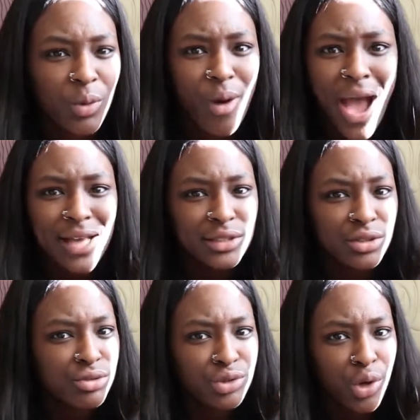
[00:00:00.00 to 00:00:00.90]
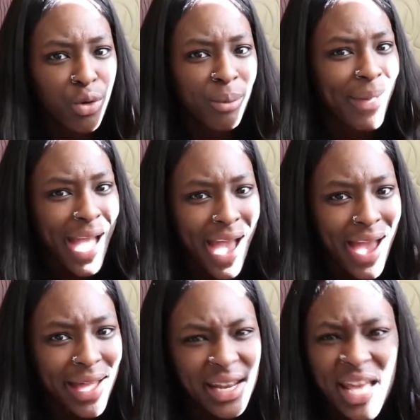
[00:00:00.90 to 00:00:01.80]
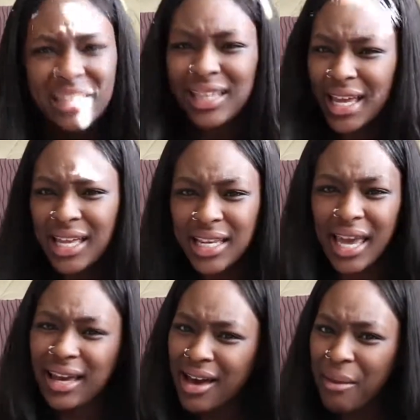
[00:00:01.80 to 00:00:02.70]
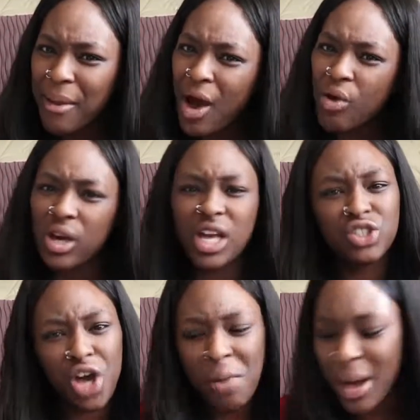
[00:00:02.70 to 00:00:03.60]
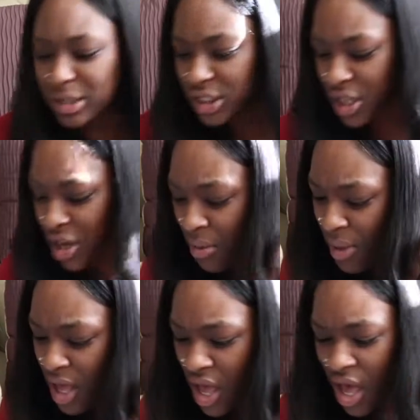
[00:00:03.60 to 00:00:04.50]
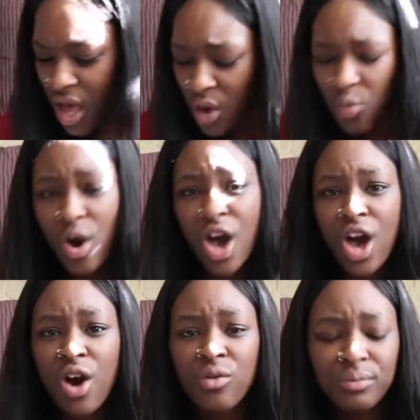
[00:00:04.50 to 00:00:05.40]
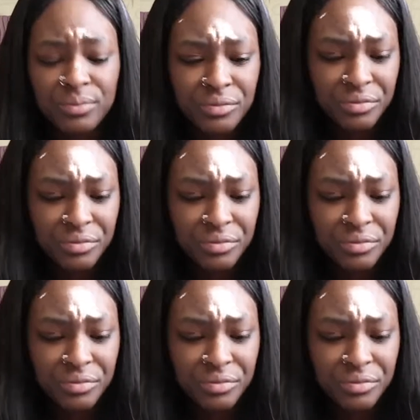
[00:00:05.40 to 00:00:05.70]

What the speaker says: Why is you so mad? Then it come out, he talking about some, well,